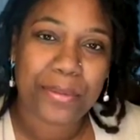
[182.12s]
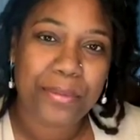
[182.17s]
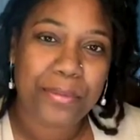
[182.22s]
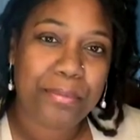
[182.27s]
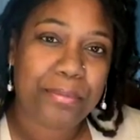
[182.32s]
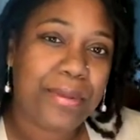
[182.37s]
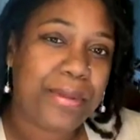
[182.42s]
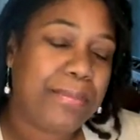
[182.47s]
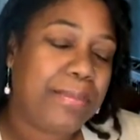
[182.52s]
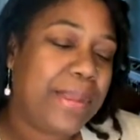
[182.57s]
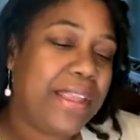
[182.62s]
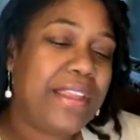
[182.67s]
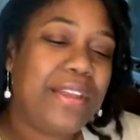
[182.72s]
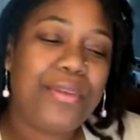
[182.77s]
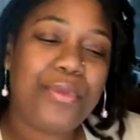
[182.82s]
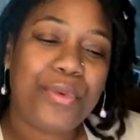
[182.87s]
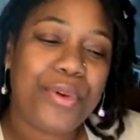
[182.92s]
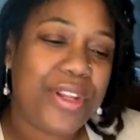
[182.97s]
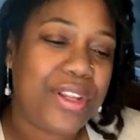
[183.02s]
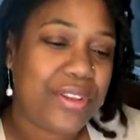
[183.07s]
but
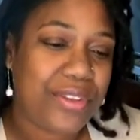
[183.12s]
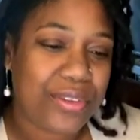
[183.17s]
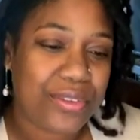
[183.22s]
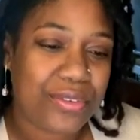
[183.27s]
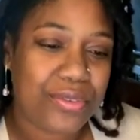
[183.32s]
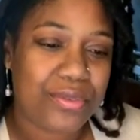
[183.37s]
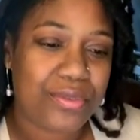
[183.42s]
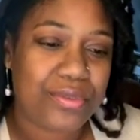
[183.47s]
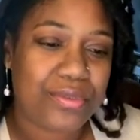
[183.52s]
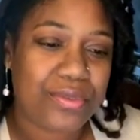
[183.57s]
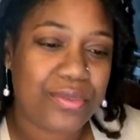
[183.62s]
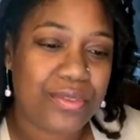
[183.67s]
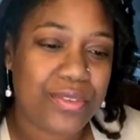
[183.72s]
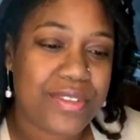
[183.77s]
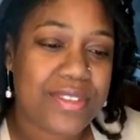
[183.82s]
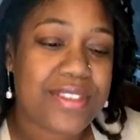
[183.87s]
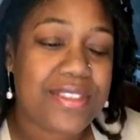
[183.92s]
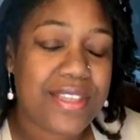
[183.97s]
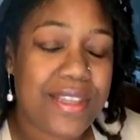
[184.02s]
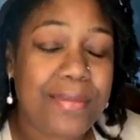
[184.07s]
being real,
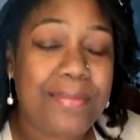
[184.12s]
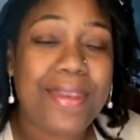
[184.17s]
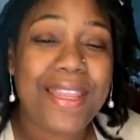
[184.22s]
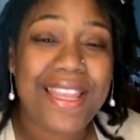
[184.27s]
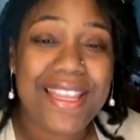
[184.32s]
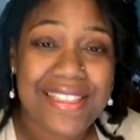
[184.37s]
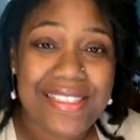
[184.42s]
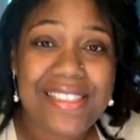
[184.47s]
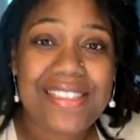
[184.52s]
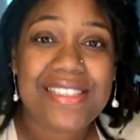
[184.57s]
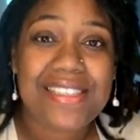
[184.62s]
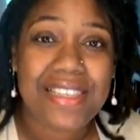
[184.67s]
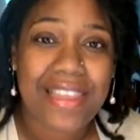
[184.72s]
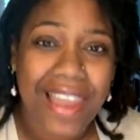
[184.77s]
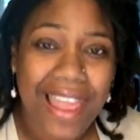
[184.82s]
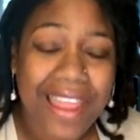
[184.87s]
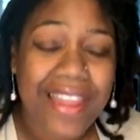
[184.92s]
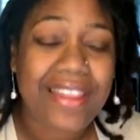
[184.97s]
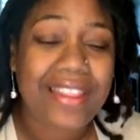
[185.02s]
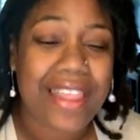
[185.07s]
some days it's
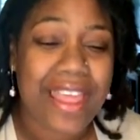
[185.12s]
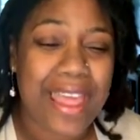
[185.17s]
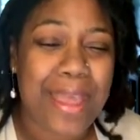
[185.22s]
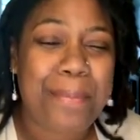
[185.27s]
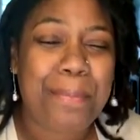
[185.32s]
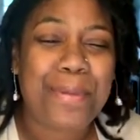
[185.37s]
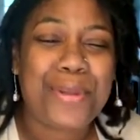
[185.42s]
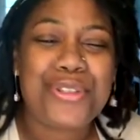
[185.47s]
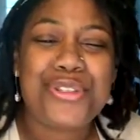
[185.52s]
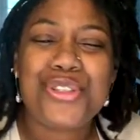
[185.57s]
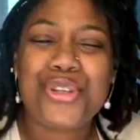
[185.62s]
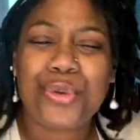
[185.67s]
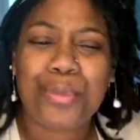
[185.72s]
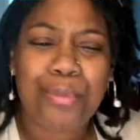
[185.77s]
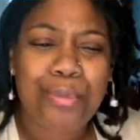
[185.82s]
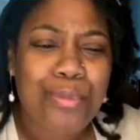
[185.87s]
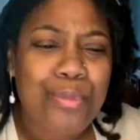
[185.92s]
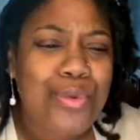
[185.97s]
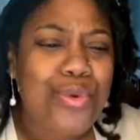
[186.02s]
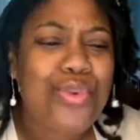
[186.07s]
like that, but you're
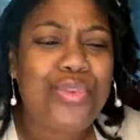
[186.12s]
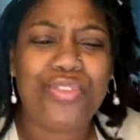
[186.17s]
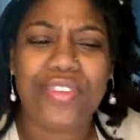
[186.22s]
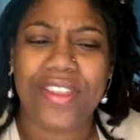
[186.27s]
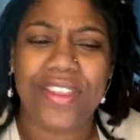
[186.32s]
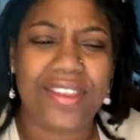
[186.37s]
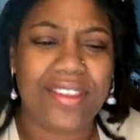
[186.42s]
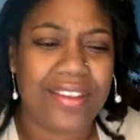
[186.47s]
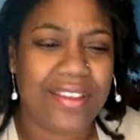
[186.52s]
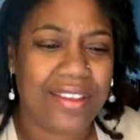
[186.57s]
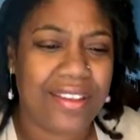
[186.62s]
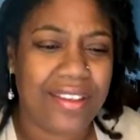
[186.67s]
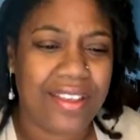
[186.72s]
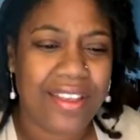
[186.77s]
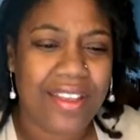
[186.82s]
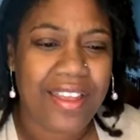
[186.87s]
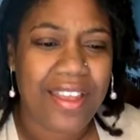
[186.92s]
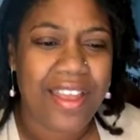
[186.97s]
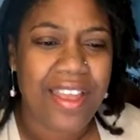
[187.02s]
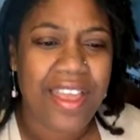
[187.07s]
moving.
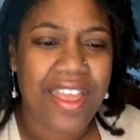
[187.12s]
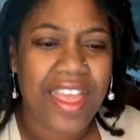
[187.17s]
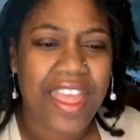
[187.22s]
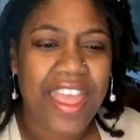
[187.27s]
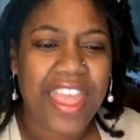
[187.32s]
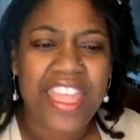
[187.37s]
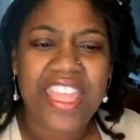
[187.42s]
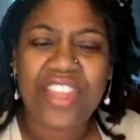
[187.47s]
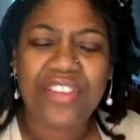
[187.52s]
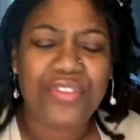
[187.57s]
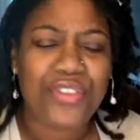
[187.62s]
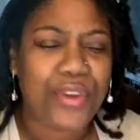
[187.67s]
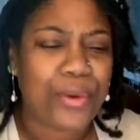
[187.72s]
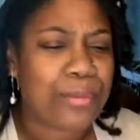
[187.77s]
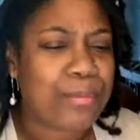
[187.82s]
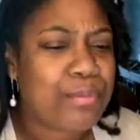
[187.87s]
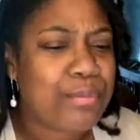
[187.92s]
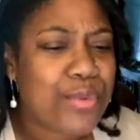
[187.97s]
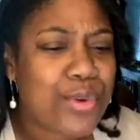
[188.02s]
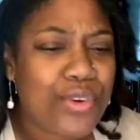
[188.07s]
If you're
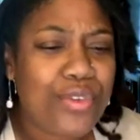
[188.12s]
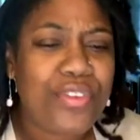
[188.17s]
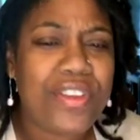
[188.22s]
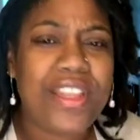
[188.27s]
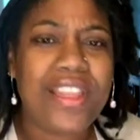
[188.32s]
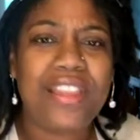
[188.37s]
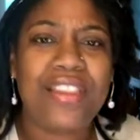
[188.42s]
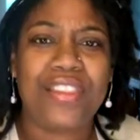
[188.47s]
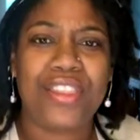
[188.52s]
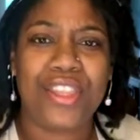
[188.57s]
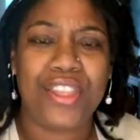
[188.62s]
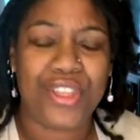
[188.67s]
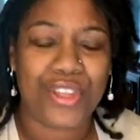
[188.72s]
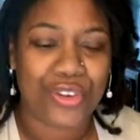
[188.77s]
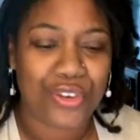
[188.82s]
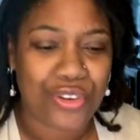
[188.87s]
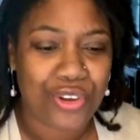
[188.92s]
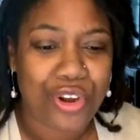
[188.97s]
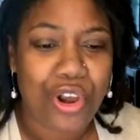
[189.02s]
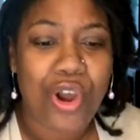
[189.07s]
moving, then
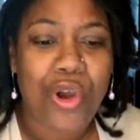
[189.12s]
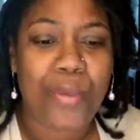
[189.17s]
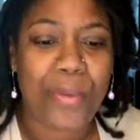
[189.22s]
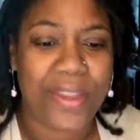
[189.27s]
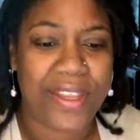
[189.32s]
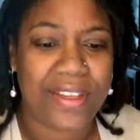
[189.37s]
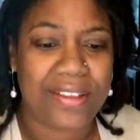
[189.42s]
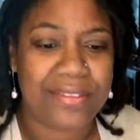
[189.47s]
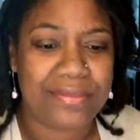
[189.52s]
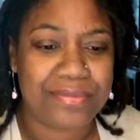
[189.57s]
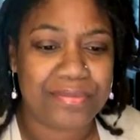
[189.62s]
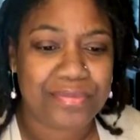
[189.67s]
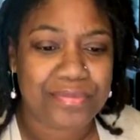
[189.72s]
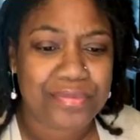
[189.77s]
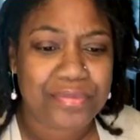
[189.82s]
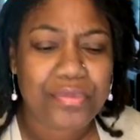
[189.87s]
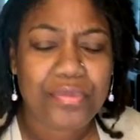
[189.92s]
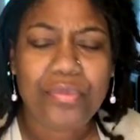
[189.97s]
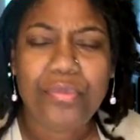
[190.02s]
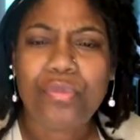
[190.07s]
you're going.
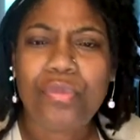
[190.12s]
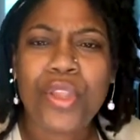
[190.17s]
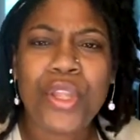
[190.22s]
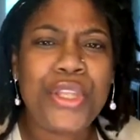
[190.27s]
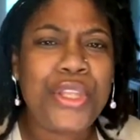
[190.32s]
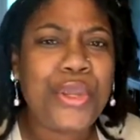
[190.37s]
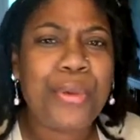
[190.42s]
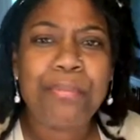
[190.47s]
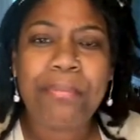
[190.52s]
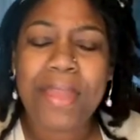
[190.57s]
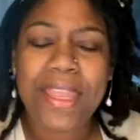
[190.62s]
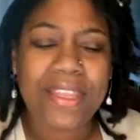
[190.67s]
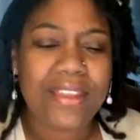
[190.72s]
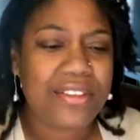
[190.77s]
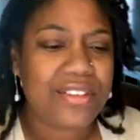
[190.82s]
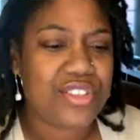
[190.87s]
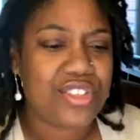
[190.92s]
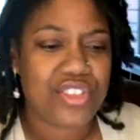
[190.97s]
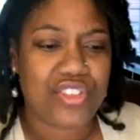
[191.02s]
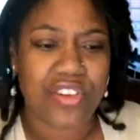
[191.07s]
You're
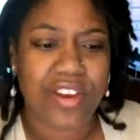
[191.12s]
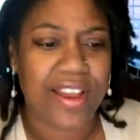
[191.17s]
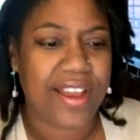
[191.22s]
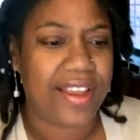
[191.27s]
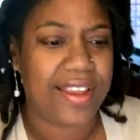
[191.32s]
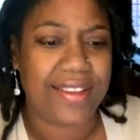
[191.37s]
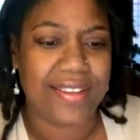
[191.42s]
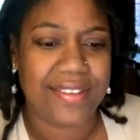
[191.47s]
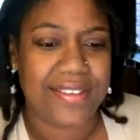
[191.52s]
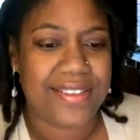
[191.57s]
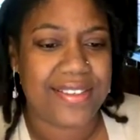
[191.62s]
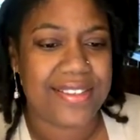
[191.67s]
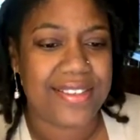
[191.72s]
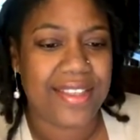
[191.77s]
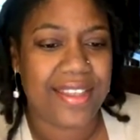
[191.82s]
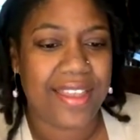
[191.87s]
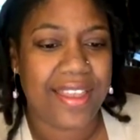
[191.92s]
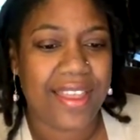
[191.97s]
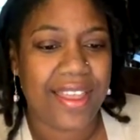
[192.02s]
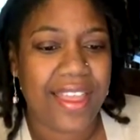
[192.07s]
making strides.
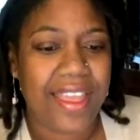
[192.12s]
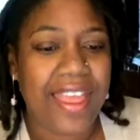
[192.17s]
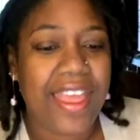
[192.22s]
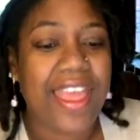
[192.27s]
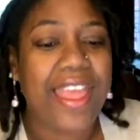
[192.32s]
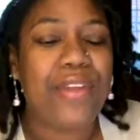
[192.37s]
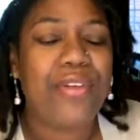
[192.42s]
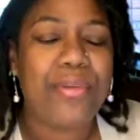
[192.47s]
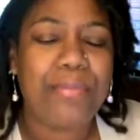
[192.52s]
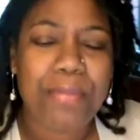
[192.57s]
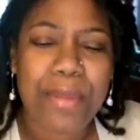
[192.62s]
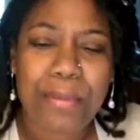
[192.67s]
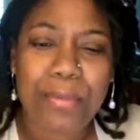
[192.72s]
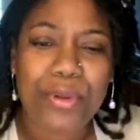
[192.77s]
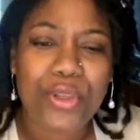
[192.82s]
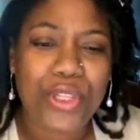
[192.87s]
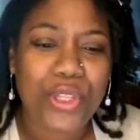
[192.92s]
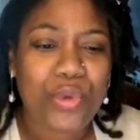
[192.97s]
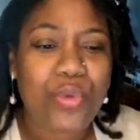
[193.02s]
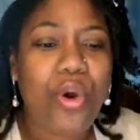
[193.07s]
Remember,
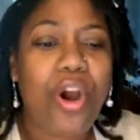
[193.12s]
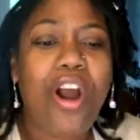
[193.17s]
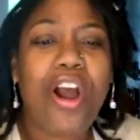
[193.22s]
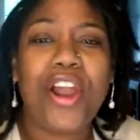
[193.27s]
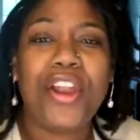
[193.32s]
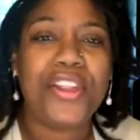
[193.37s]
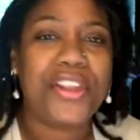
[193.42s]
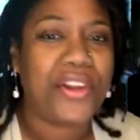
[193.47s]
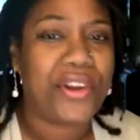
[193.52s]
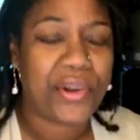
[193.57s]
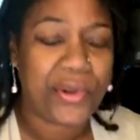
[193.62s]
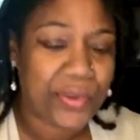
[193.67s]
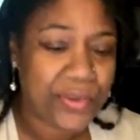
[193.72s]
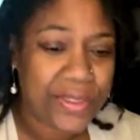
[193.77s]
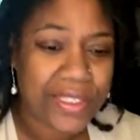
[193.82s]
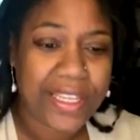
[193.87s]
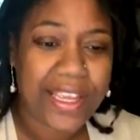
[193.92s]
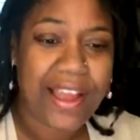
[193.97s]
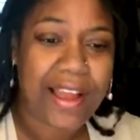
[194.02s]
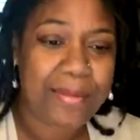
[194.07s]
you are your
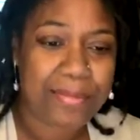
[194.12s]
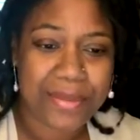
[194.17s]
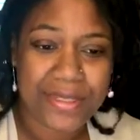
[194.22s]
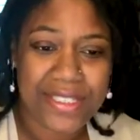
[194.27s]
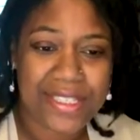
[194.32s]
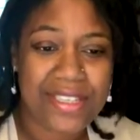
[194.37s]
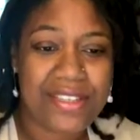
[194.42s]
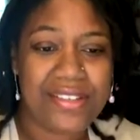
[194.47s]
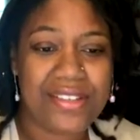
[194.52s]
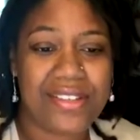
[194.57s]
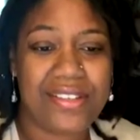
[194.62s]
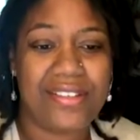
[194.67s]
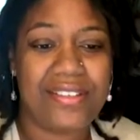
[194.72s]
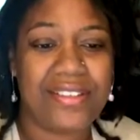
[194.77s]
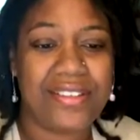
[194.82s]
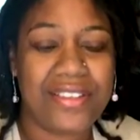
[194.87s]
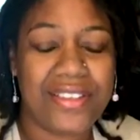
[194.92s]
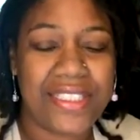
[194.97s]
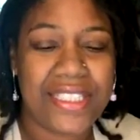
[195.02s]
only competition.